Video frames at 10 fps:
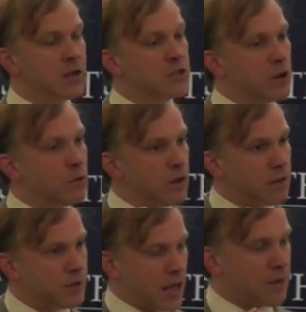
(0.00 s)
So
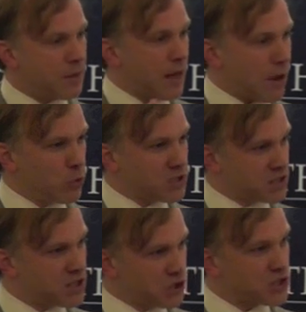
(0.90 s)
that was a
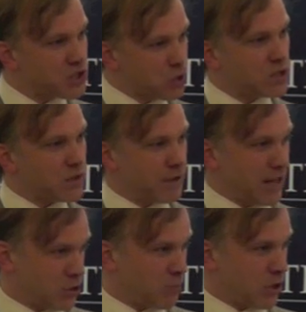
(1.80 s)
certain sort of
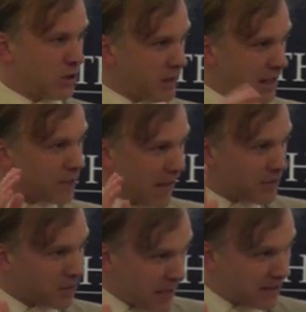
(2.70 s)
financial product
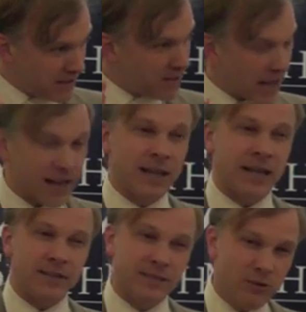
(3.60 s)
that did that.
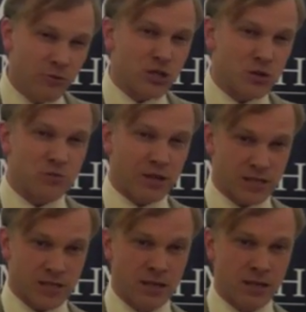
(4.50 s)
It did reduce
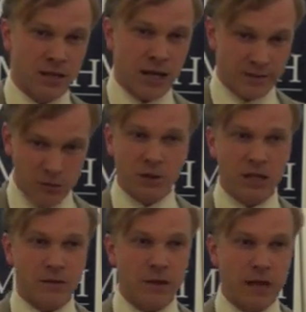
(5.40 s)
risk. I do
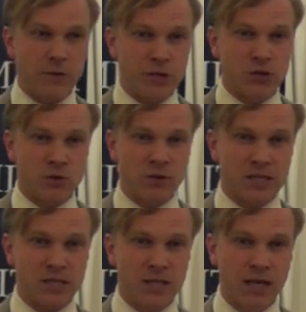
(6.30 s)
believe that they reduced
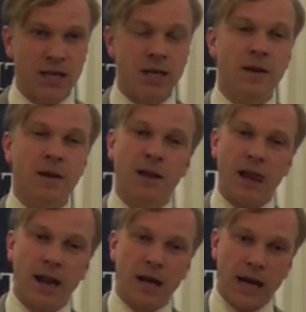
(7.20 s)
risks.
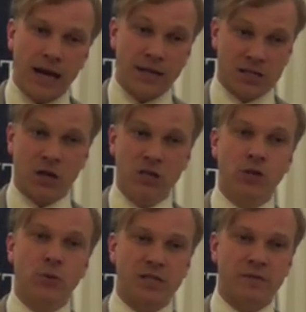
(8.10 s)
And as a
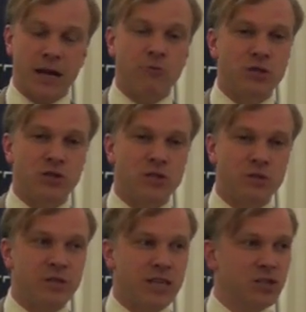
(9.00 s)
consequence of that
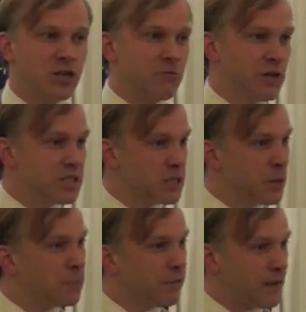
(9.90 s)
reduction in risks,
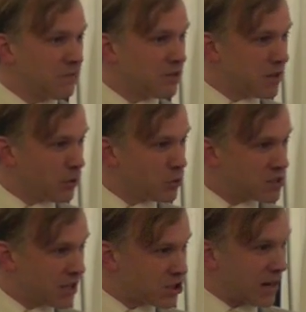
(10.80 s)
people found that it
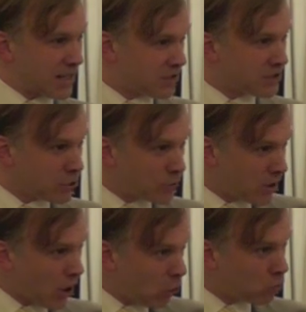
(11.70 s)
was attractive
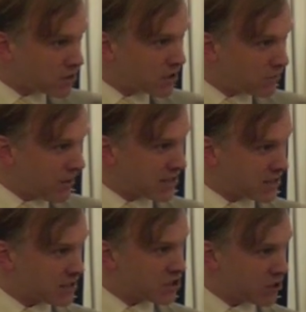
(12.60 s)
to hold and
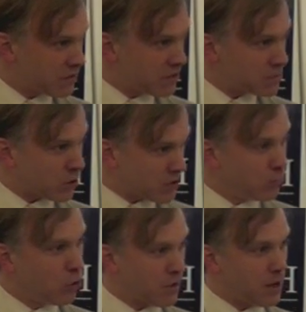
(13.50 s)
invest in certain of these products
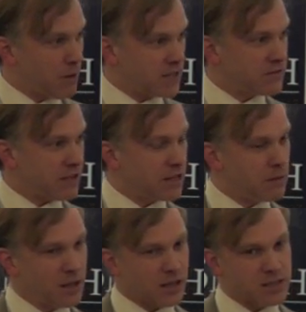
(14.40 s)
more than they might have done
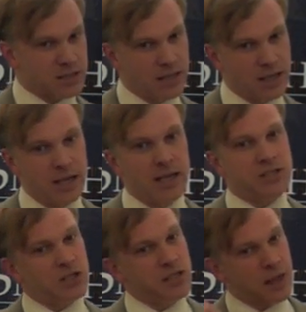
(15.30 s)
in the past.
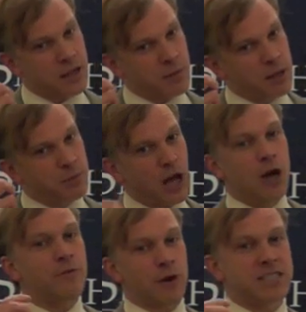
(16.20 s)
It's just, I think, that people
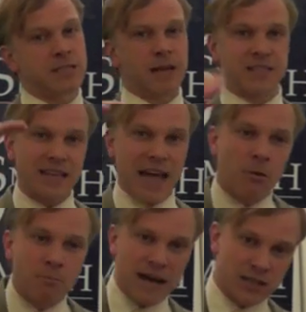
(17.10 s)
overestimated
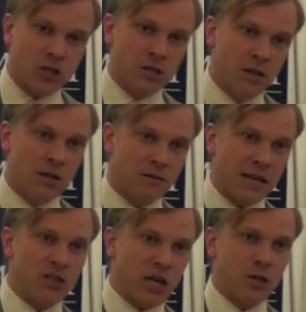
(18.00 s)
how much
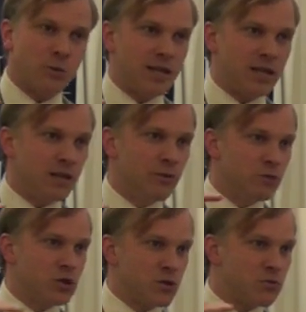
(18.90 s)
they genuinely
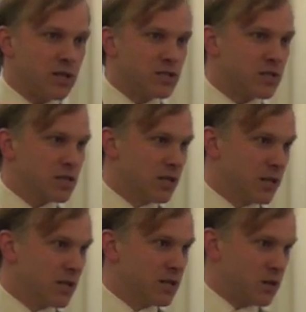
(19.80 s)
reduced risks.
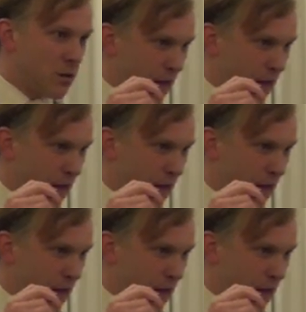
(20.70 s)
So